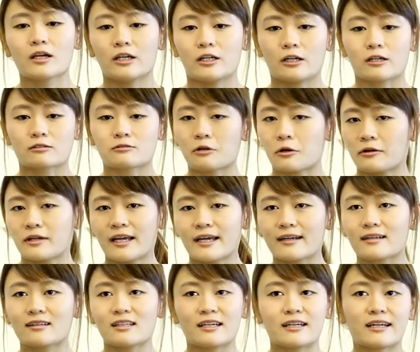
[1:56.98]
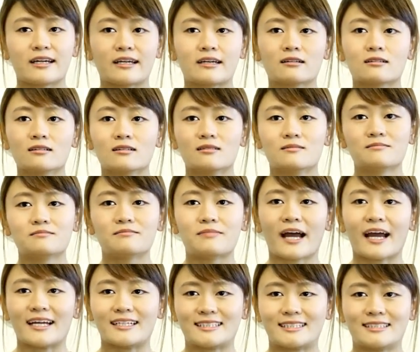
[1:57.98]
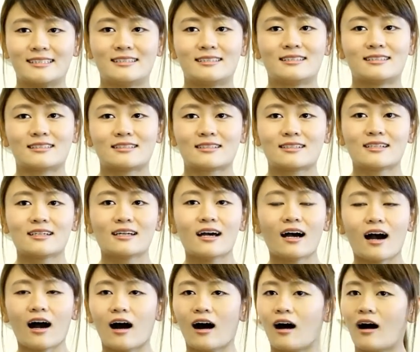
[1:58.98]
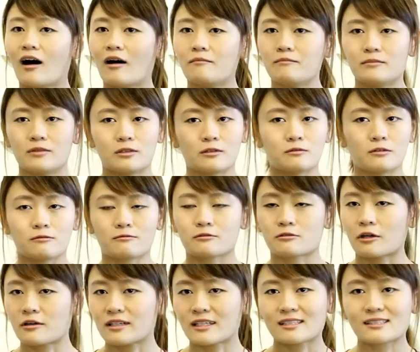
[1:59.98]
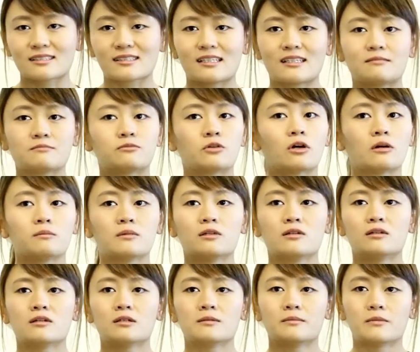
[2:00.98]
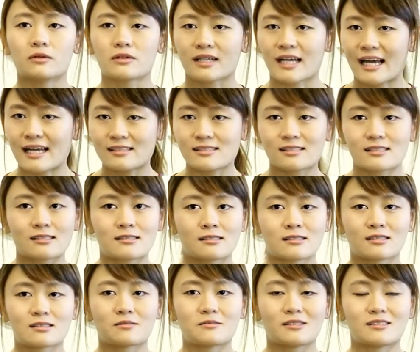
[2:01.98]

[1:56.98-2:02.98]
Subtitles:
you know, chronically ill patient, you know, with chronic skin problem or cancers.